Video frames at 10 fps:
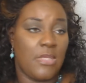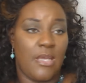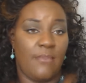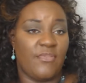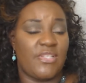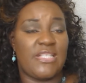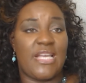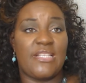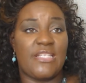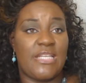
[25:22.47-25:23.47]

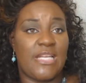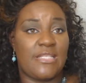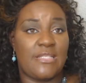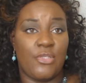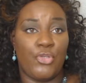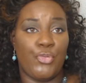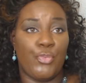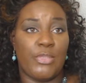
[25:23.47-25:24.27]
Versace got some new